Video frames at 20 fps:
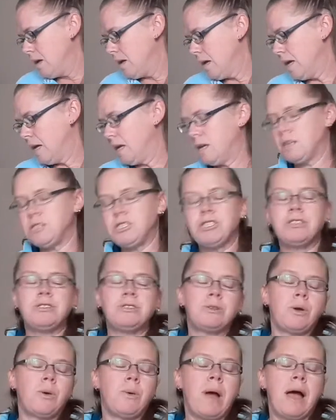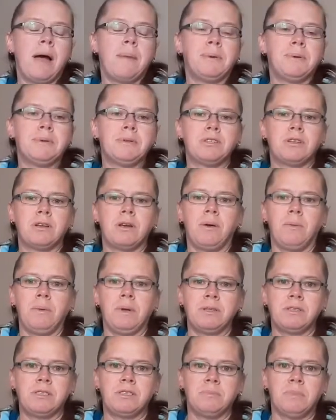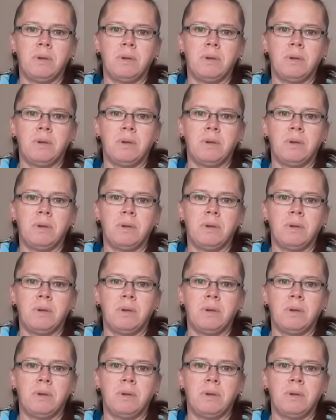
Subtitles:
And I just so happened to go into